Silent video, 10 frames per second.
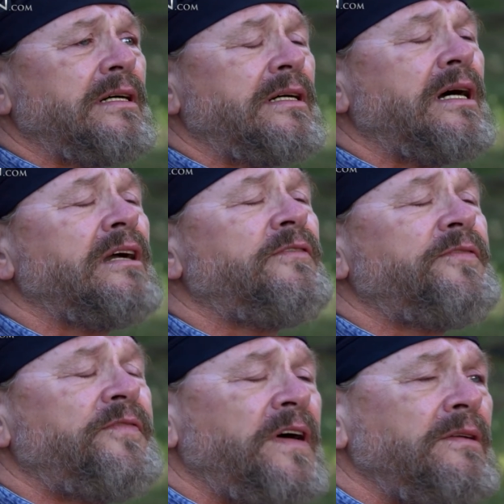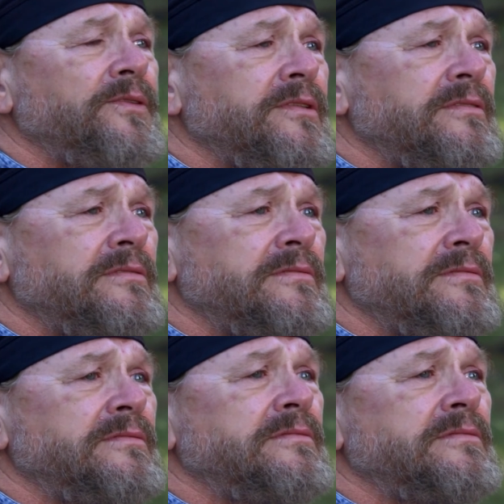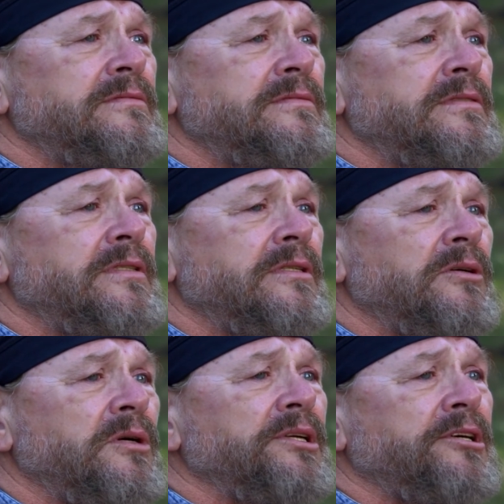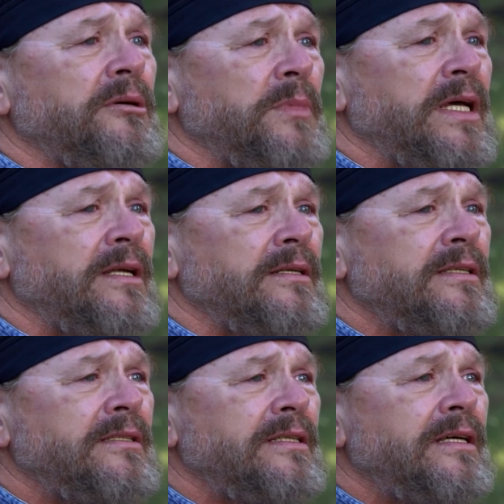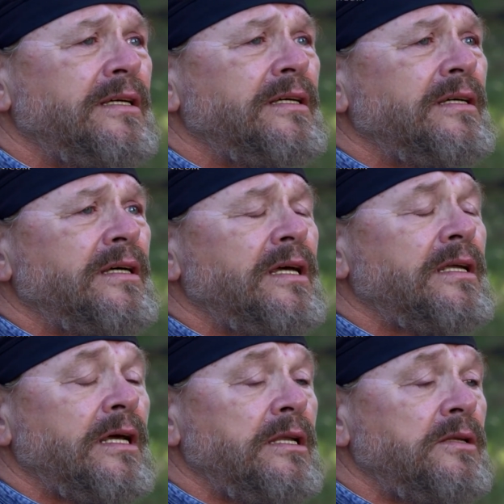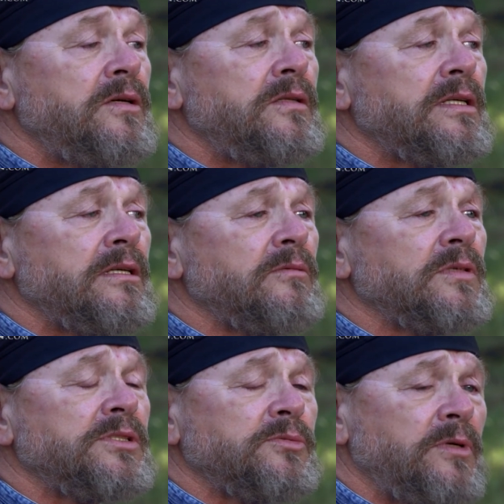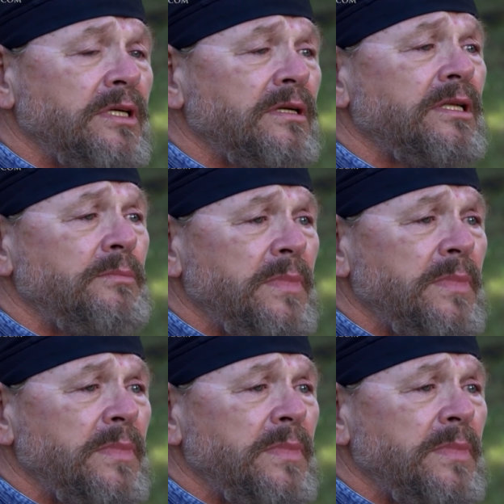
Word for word: I felt the Lord come in, and I knew that it was real in